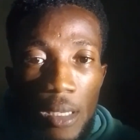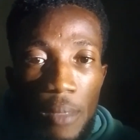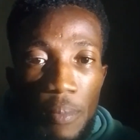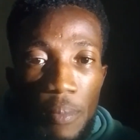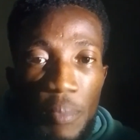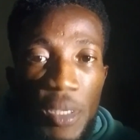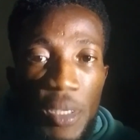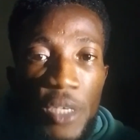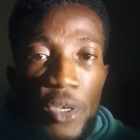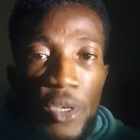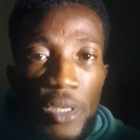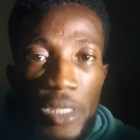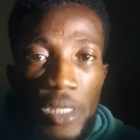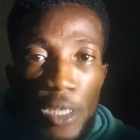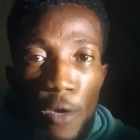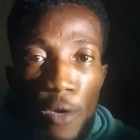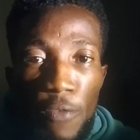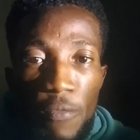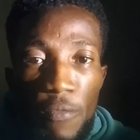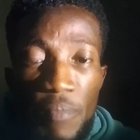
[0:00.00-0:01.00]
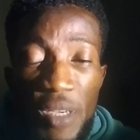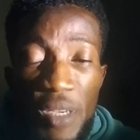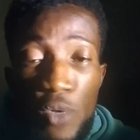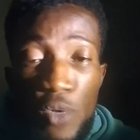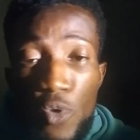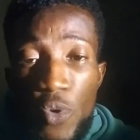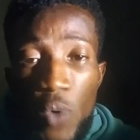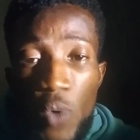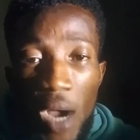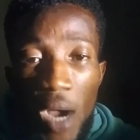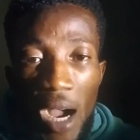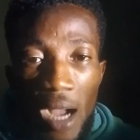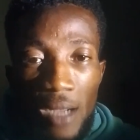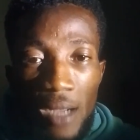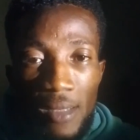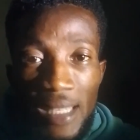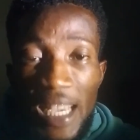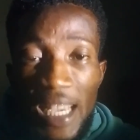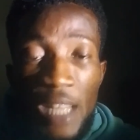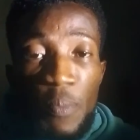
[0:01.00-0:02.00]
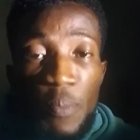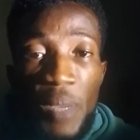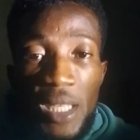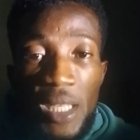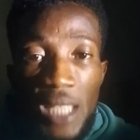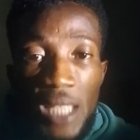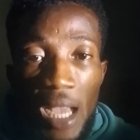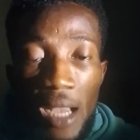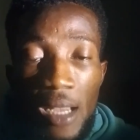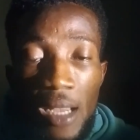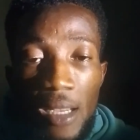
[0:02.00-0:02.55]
Be yourself. Be who you are. Get better.